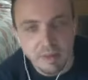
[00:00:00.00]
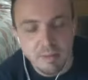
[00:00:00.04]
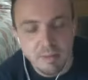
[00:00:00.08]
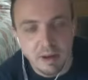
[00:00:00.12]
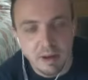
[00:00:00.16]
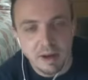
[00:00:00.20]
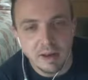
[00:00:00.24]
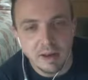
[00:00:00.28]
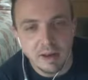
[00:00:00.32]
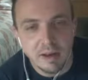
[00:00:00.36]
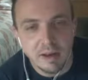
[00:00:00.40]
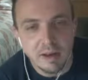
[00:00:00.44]

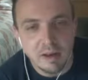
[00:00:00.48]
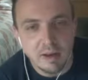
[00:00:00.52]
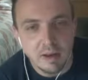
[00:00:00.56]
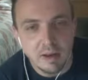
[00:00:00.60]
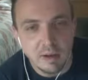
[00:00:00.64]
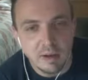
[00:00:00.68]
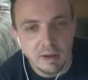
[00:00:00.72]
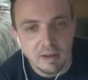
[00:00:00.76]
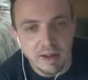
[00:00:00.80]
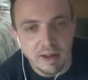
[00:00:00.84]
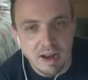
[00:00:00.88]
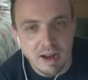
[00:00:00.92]
But
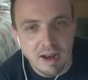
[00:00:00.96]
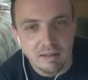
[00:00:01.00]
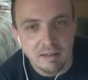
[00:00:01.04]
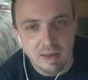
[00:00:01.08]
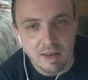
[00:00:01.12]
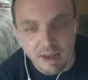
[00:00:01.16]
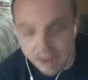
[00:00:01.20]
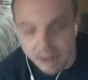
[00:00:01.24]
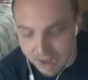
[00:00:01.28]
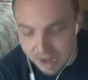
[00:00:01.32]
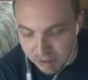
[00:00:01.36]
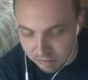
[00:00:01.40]
it sounds
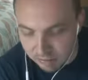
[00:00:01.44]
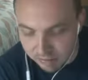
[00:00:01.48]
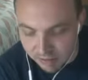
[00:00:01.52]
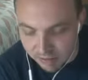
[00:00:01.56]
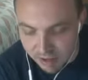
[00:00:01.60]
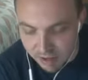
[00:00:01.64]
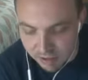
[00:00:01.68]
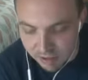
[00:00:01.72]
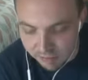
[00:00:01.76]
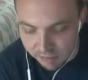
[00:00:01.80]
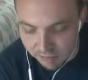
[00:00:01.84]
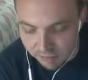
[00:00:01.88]
like
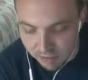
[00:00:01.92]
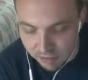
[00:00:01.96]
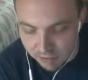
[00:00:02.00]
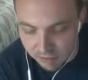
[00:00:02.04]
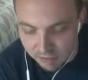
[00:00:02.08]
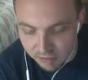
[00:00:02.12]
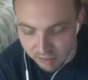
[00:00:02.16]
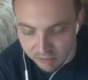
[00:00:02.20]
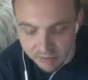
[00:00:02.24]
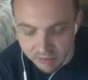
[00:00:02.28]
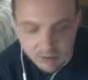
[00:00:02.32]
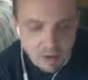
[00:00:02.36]
outside of
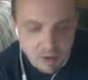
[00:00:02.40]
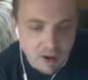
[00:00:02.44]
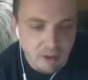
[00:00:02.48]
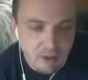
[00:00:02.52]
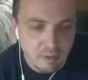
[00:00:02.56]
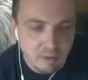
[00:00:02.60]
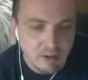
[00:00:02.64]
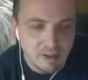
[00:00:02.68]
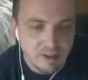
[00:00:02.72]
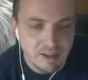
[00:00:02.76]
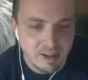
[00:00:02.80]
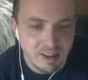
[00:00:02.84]
fundraising, no, I
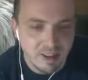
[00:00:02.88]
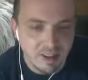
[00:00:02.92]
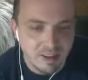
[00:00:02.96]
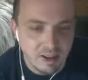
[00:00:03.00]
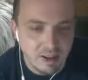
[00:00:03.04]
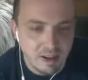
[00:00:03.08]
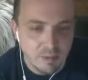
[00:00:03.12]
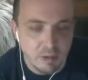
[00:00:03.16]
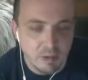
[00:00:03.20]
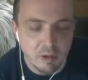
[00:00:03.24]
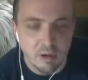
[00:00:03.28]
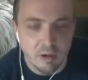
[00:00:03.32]
wouldn't say that's
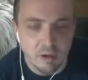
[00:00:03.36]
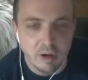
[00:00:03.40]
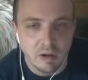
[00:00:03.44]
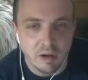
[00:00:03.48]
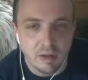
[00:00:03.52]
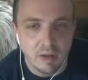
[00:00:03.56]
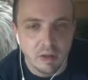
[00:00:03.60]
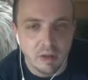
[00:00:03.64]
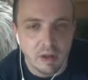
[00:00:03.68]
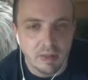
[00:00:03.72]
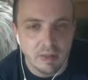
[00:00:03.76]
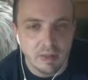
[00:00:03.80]

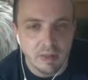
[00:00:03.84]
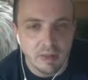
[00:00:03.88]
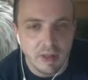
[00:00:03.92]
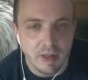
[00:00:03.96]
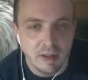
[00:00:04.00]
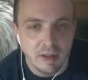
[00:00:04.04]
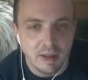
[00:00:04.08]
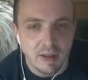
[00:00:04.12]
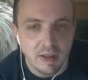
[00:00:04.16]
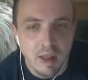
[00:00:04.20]
hypocritical. I think that's